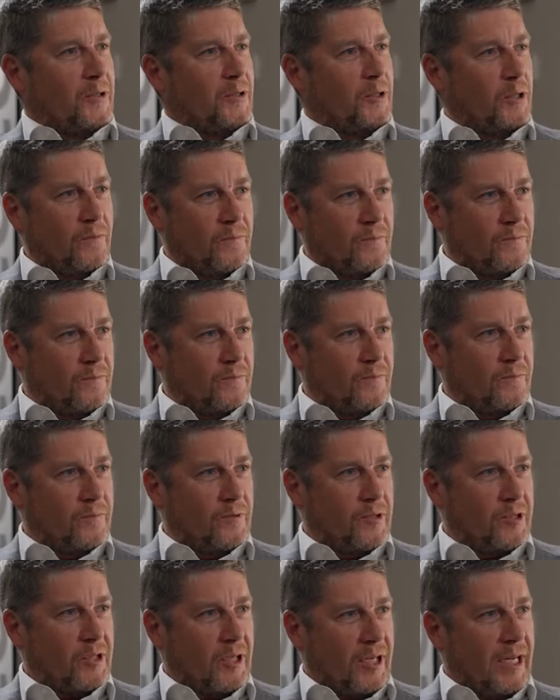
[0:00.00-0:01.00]
You've
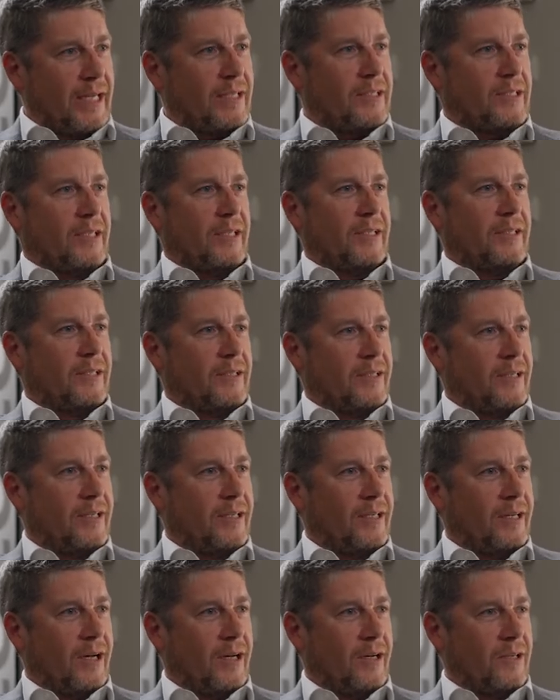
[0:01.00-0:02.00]
selected
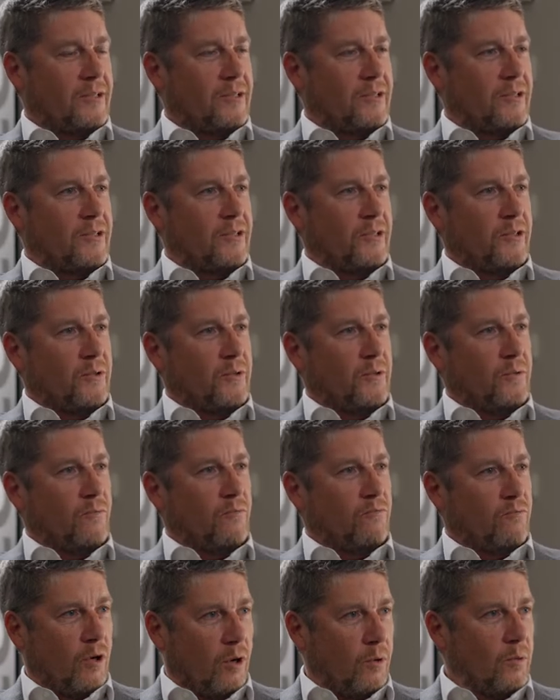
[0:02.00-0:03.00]
us to
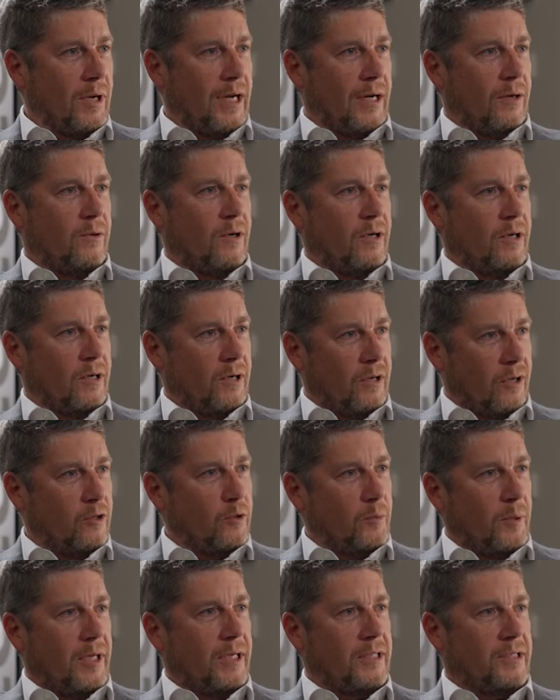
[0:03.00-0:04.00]
roll out a
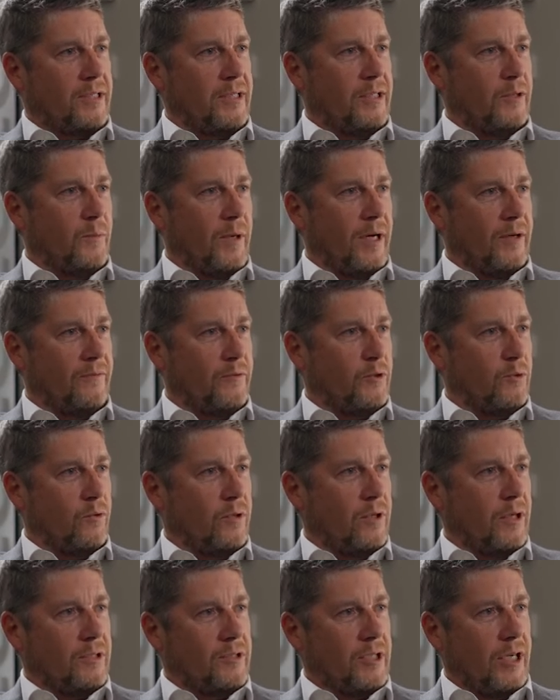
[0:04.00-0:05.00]
global SD-WAN for your
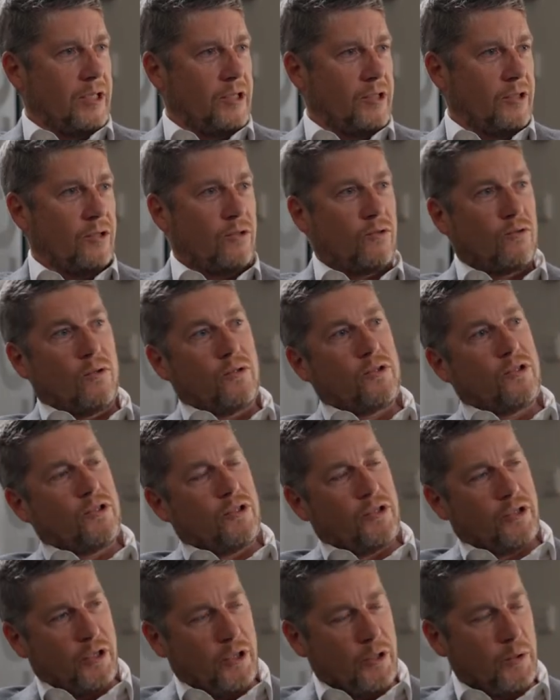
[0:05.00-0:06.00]
organization across
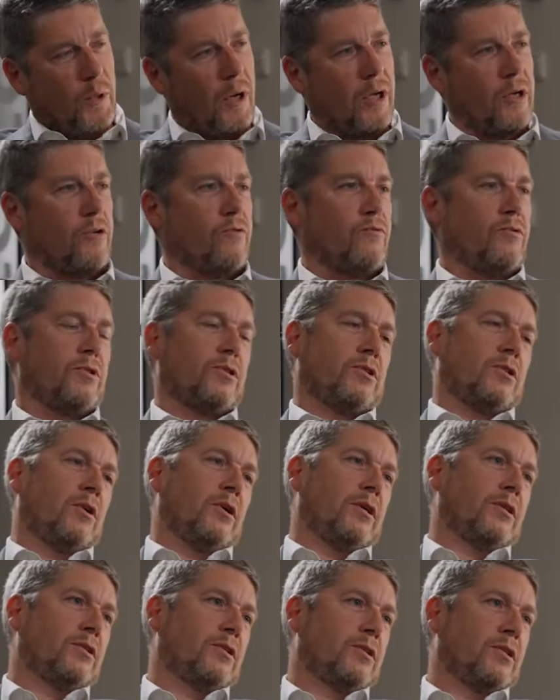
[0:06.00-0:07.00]
200
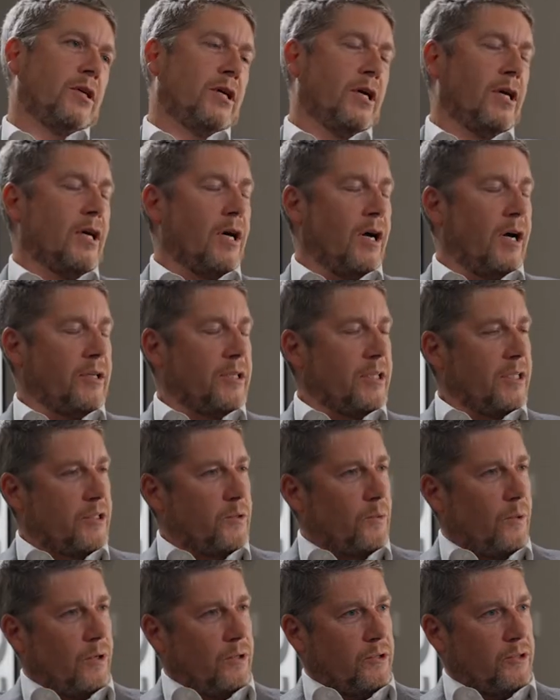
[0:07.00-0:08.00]
sites. I need
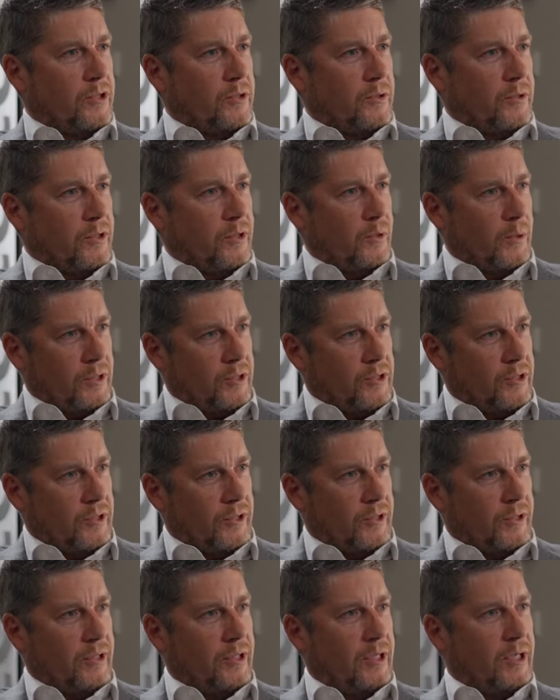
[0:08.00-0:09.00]
to ask you the
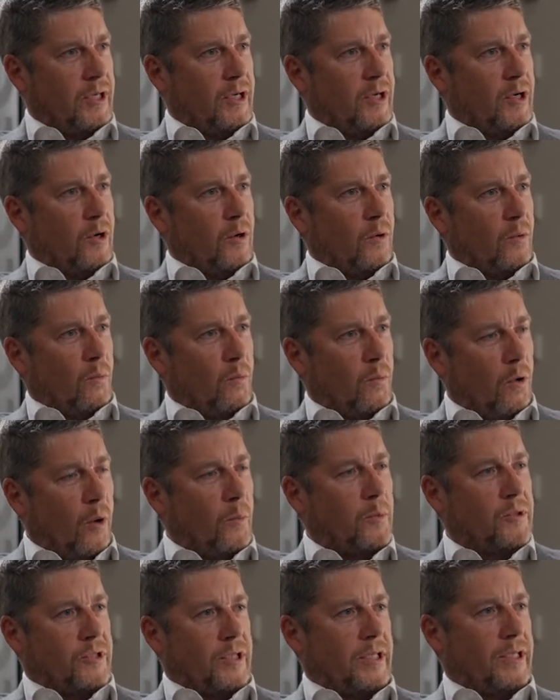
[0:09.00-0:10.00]
question,
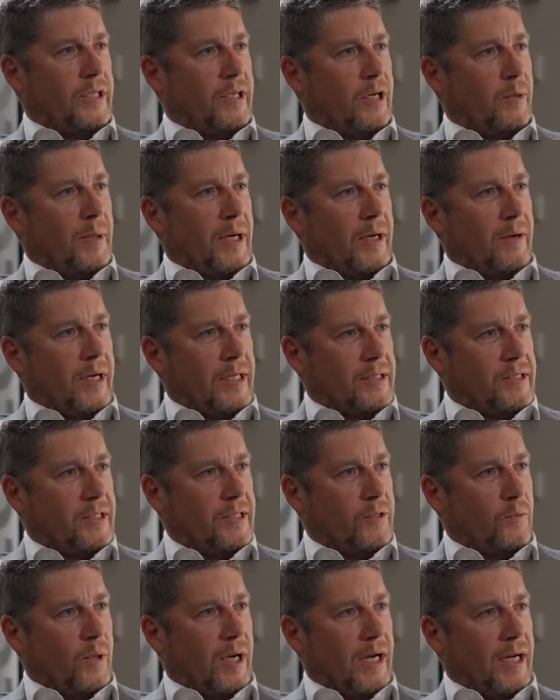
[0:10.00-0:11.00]
what was it about
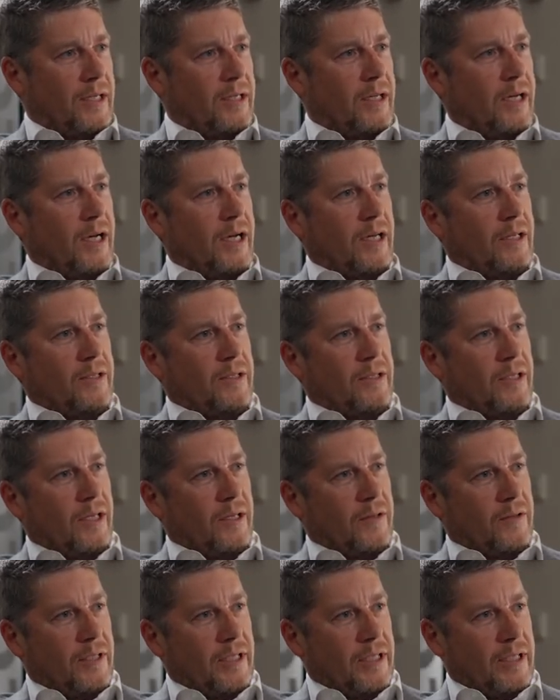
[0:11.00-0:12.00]
SD-WAN and
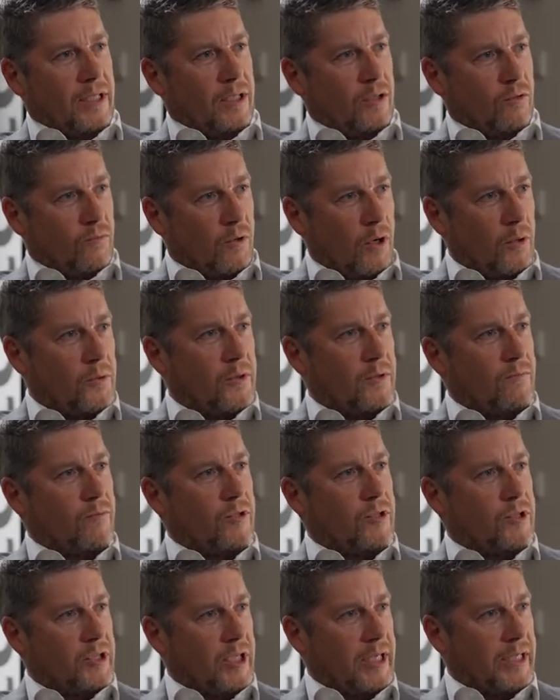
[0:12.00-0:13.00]
the growth and
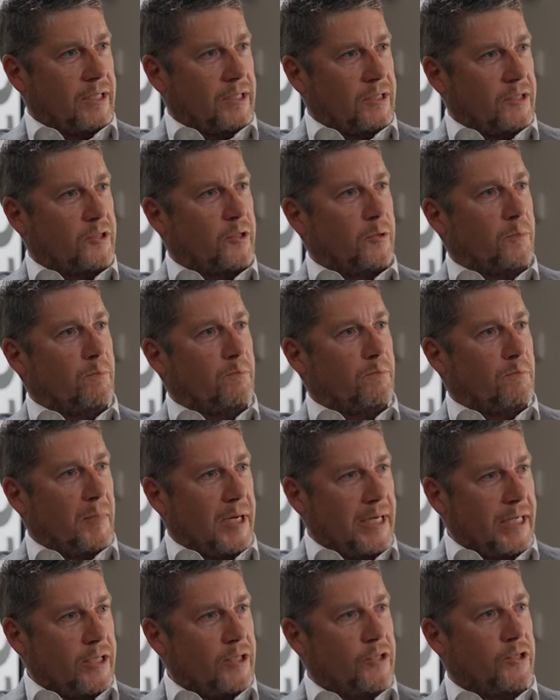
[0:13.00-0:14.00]
resilience that
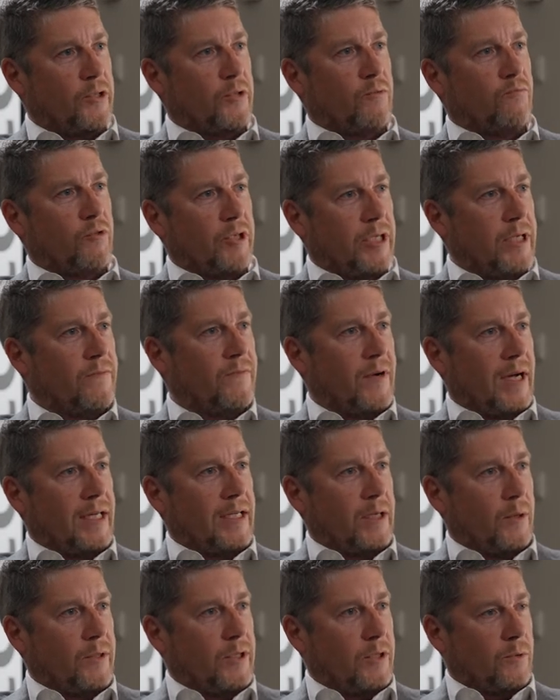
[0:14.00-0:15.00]
made you
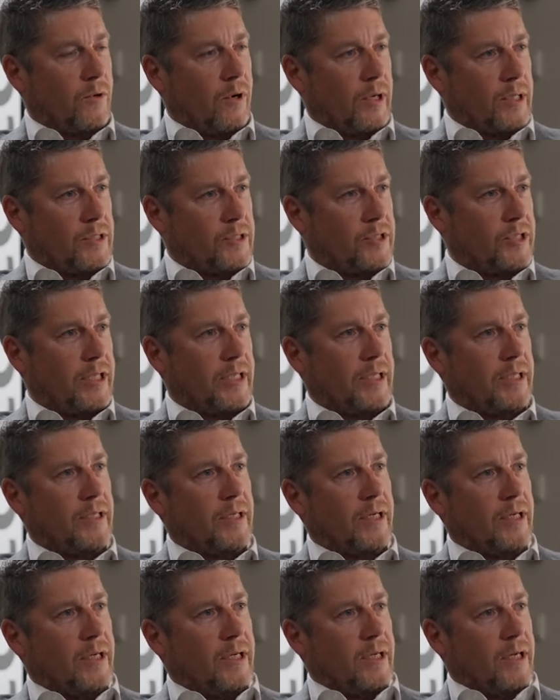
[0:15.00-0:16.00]
reevaluate your IT
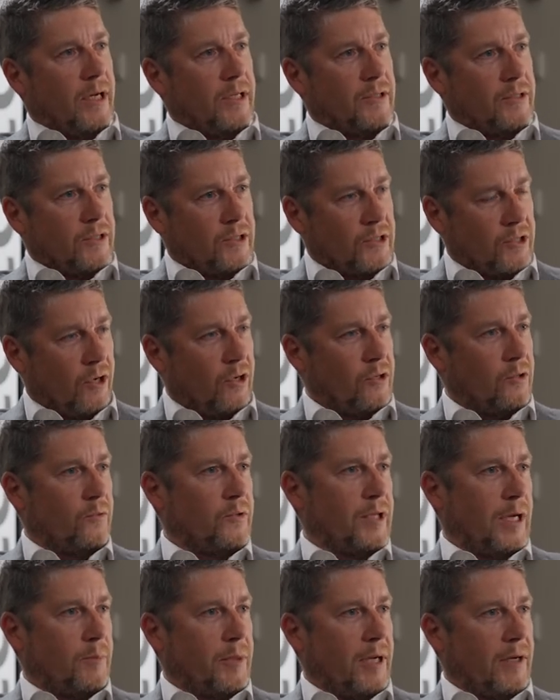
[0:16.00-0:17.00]
and decide
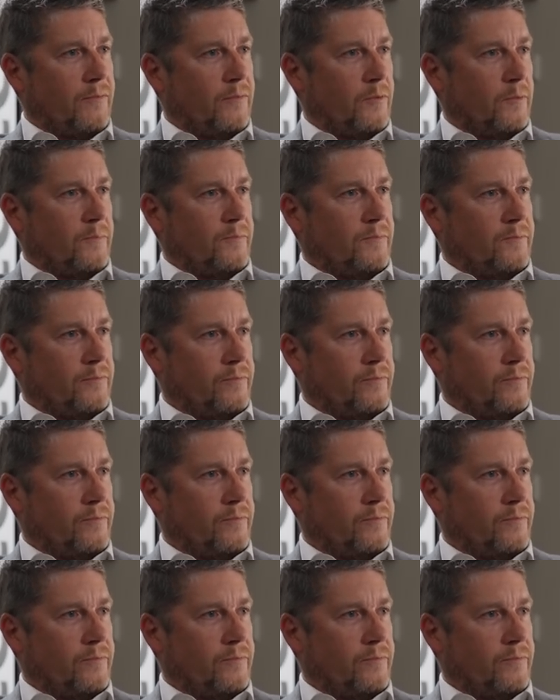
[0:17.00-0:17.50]
on that platform?